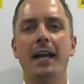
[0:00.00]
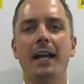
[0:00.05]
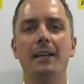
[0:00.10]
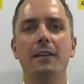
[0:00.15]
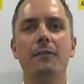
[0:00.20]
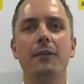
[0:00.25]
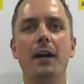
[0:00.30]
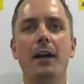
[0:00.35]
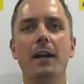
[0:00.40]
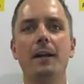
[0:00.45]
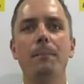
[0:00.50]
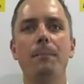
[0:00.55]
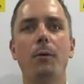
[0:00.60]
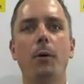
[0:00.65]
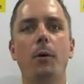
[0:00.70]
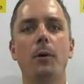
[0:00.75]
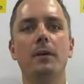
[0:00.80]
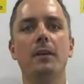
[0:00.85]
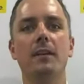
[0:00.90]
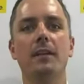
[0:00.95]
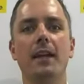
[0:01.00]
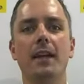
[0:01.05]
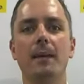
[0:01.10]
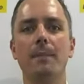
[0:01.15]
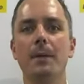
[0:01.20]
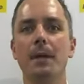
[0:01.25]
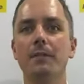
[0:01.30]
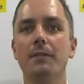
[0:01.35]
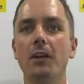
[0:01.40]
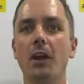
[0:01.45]
Another very important
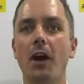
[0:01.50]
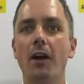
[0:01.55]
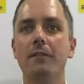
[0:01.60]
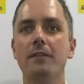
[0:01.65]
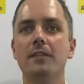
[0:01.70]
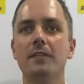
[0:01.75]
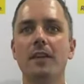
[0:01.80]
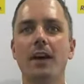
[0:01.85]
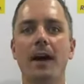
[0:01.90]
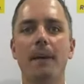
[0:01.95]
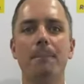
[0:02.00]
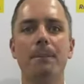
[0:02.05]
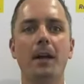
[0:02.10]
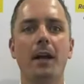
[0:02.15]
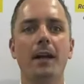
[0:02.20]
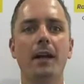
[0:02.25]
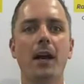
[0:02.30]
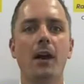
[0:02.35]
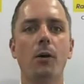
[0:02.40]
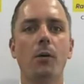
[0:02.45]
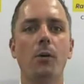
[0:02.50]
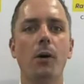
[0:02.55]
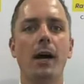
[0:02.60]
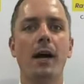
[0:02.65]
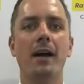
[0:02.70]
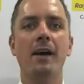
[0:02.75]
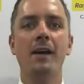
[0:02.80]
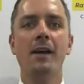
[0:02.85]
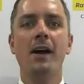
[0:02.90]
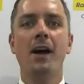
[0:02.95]
thing, a bit of an oversight, but I
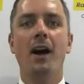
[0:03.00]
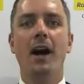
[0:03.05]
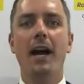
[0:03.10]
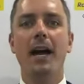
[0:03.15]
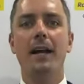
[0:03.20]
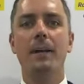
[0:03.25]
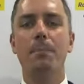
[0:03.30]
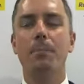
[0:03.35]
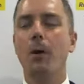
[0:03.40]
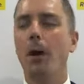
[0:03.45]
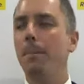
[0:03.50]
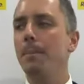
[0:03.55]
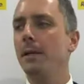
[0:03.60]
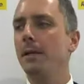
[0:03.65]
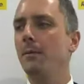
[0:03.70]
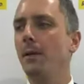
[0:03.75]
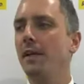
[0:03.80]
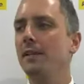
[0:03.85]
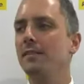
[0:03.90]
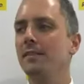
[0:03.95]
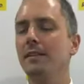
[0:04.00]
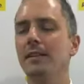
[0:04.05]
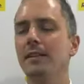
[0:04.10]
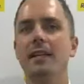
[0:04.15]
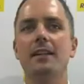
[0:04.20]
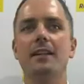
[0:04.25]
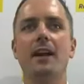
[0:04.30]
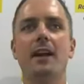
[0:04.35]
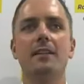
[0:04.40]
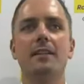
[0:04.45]
know I had a property
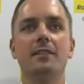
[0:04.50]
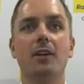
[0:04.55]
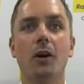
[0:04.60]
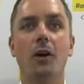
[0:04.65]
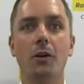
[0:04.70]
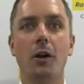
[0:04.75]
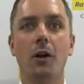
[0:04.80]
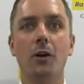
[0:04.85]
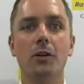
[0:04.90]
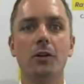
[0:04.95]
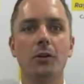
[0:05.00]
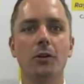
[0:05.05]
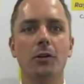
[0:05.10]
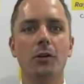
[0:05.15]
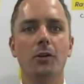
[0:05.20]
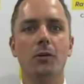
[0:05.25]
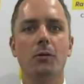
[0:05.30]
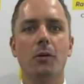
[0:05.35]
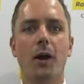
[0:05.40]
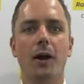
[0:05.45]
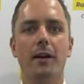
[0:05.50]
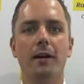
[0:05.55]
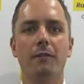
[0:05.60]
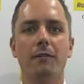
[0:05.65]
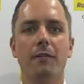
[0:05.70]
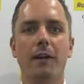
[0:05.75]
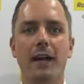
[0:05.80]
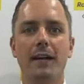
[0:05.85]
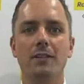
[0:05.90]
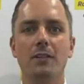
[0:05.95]
recently that I sold on Coorigil Road,
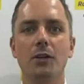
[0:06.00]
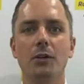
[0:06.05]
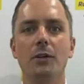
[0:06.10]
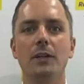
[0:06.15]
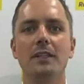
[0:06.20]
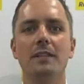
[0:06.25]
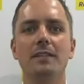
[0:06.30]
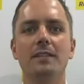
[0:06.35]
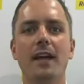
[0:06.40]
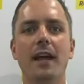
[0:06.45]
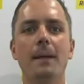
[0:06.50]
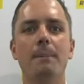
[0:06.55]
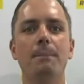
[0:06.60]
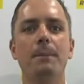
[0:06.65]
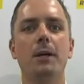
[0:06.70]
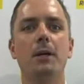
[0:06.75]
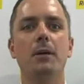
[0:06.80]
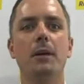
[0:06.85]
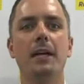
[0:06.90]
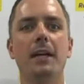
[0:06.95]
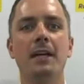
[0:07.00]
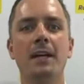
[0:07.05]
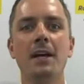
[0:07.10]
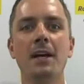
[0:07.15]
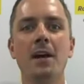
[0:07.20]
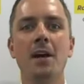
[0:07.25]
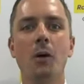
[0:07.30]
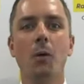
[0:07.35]
in fact, 2 in the same building.